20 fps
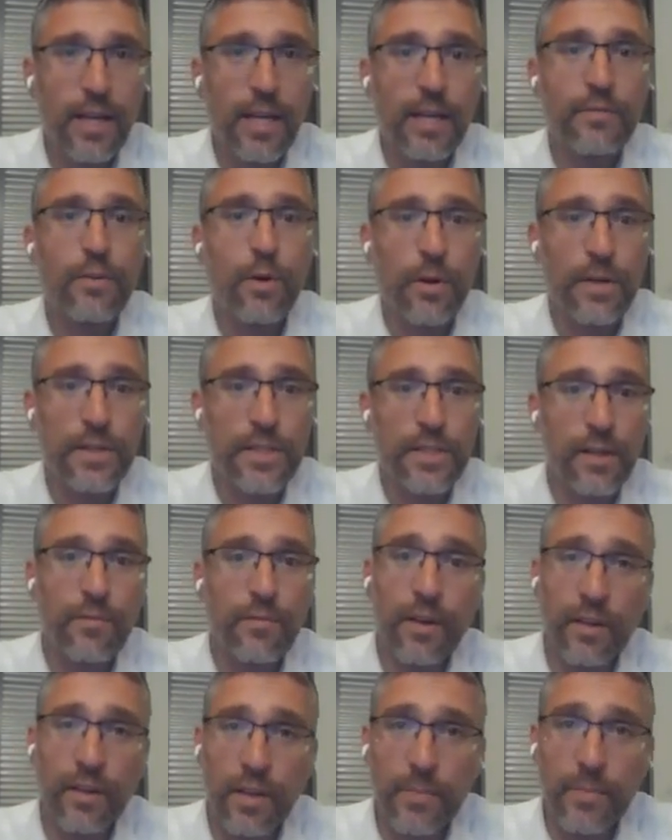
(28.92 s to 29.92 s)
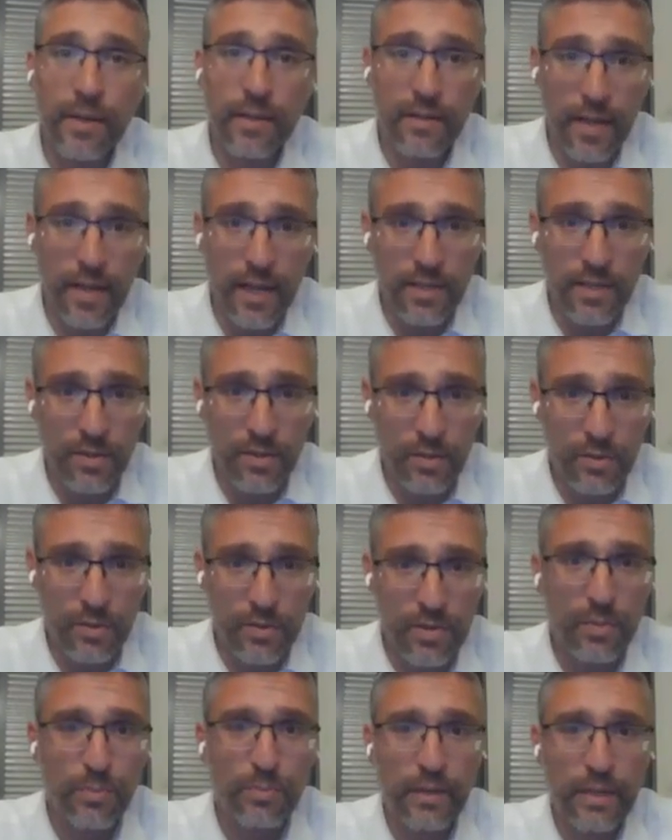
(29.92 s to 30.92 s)
And of course, a very big thank you
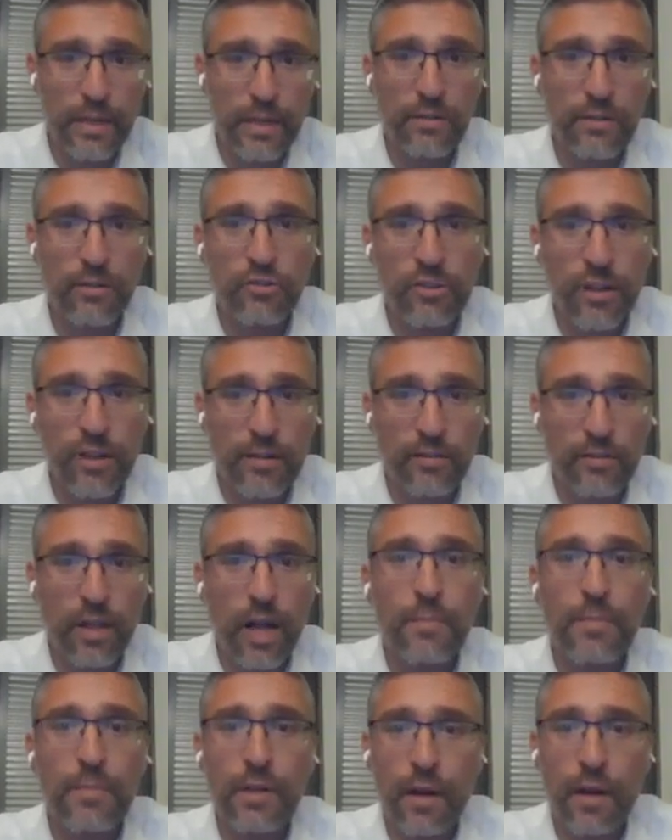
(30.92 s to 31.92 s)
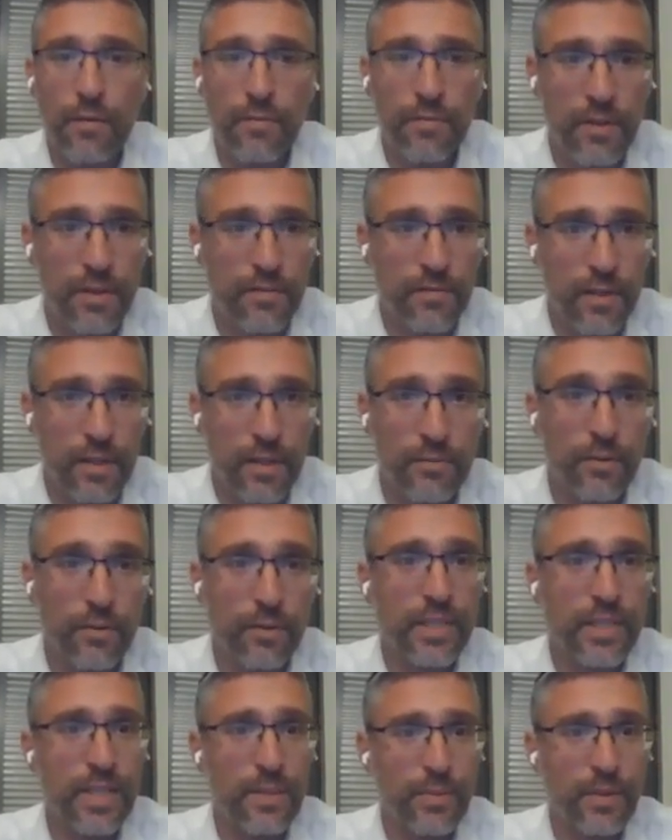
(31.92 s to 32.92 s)
to Brigadier General Amir Avivi for
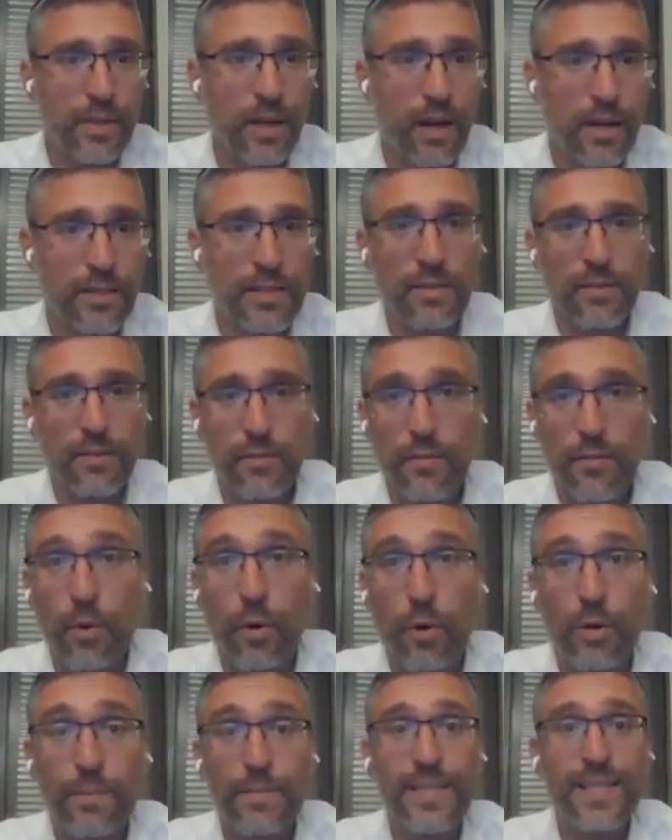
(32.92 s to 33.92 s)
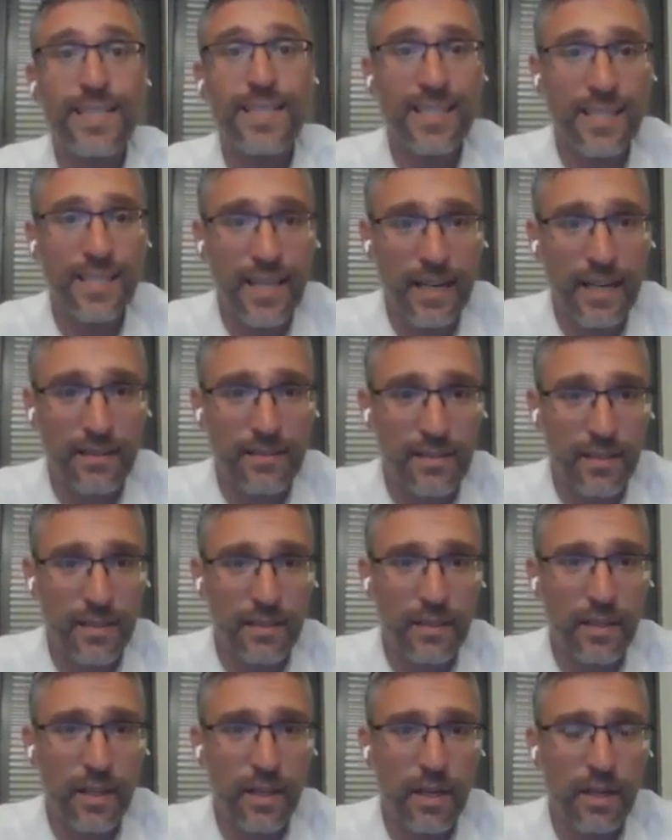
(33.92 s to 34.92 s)
keeping us informed and
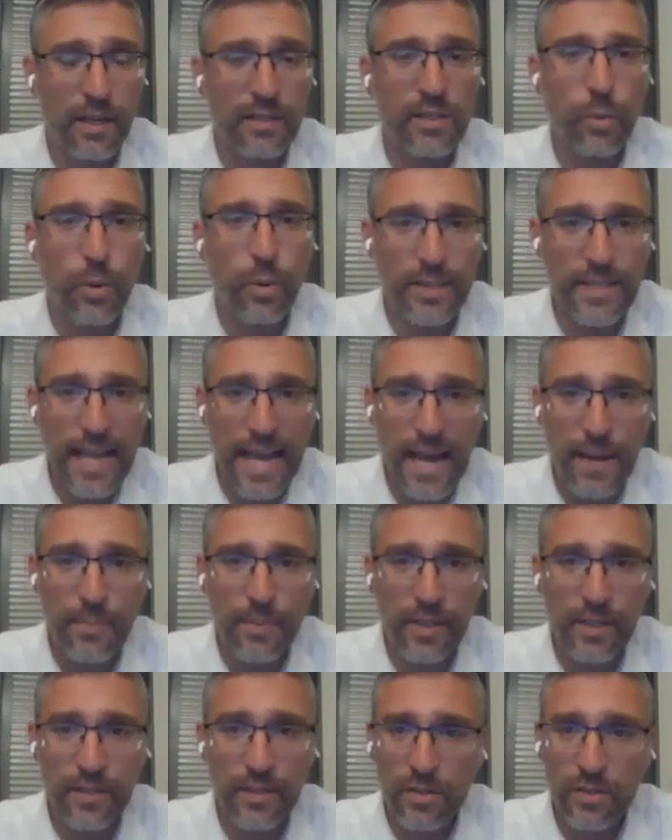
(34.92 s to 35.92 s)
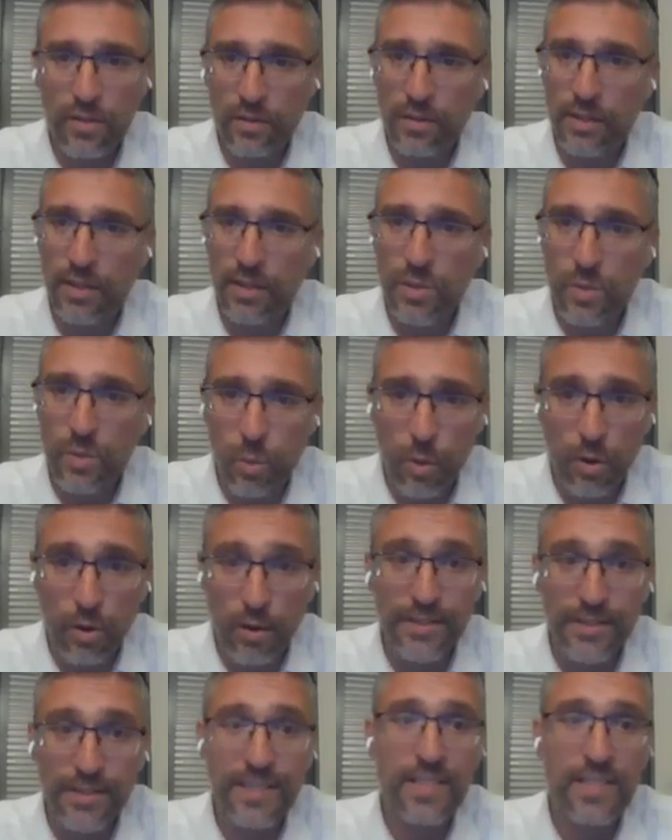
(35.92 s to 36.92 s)
connected to what is happening during this
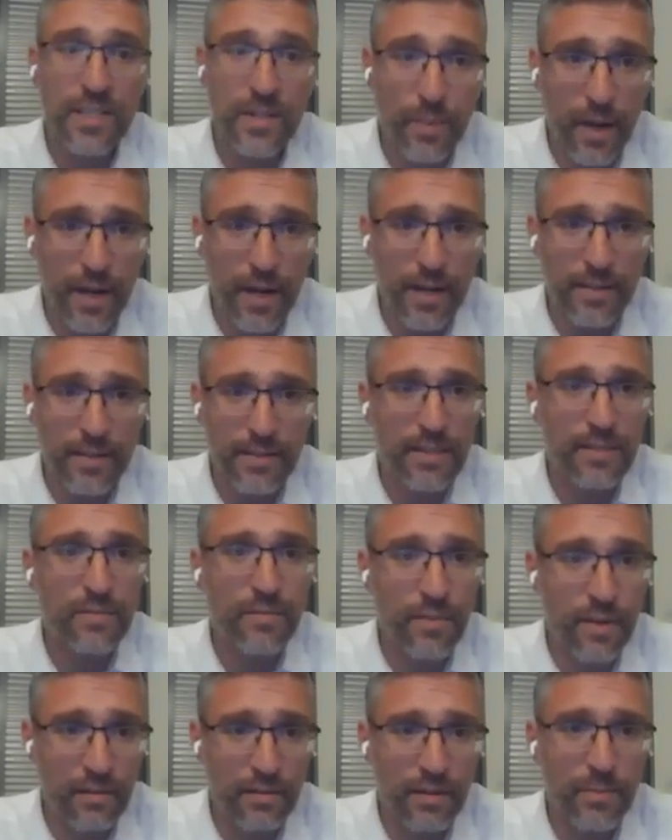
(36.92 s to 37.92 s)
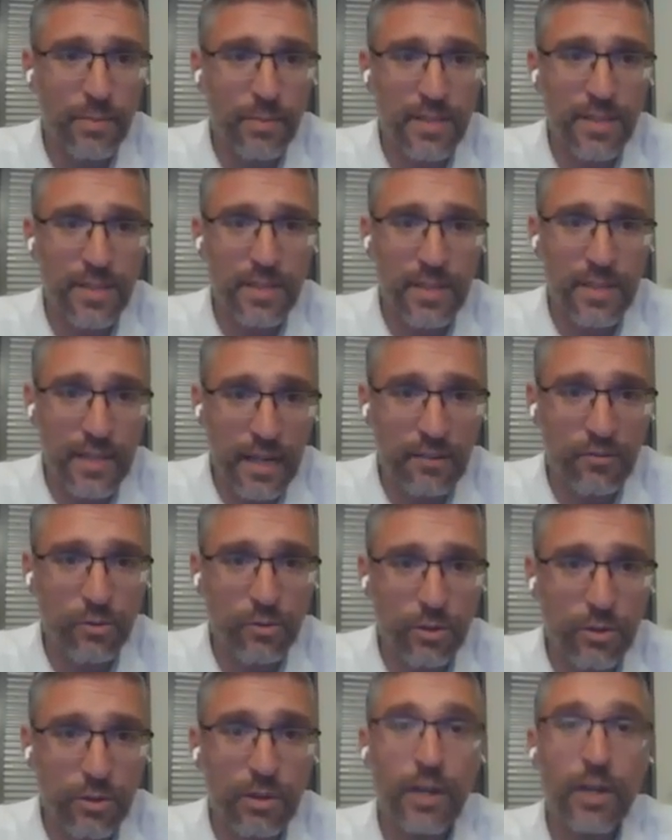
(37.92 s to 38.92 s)
war, despite his very busy
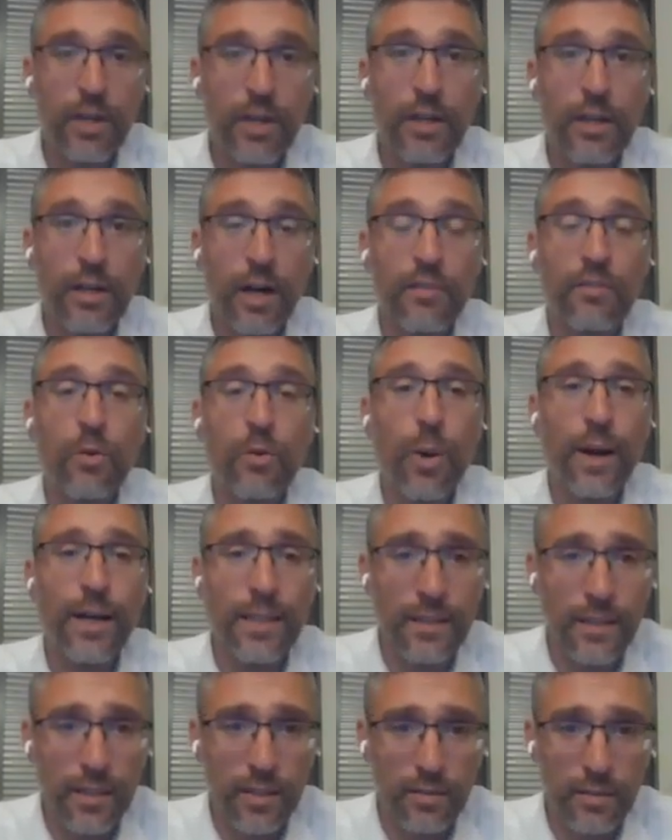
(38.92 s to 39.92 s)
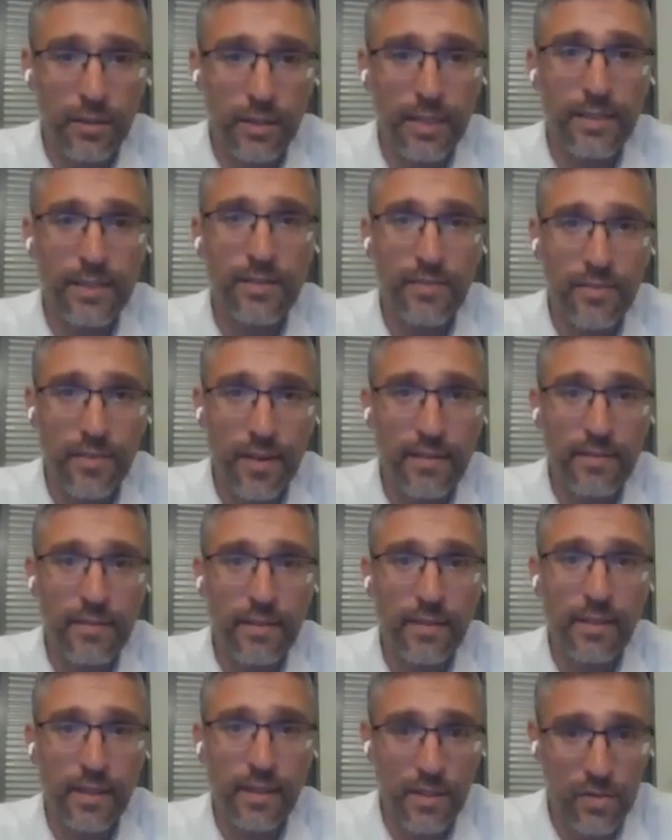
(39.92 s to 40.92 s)
schedule of quite literally
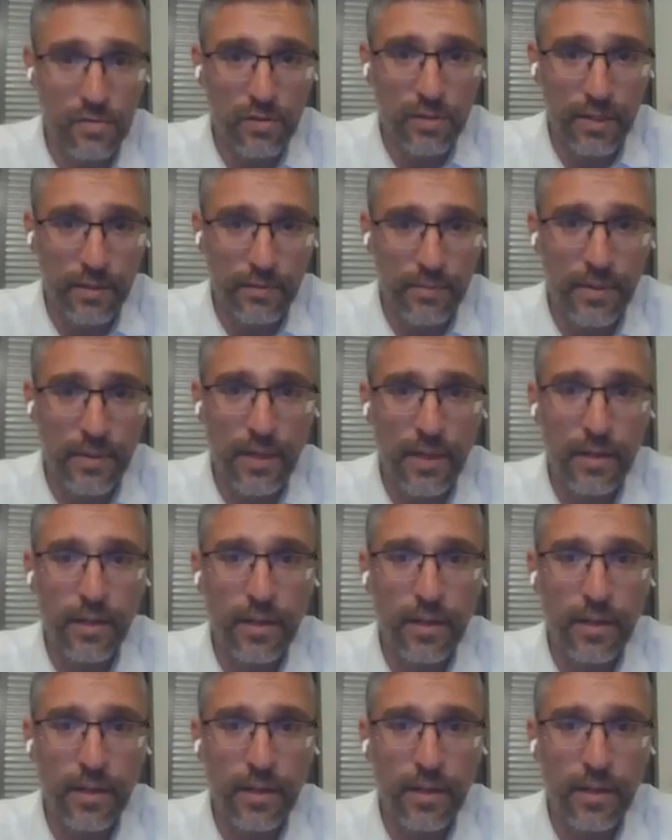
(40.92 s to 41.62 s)
defending Israel.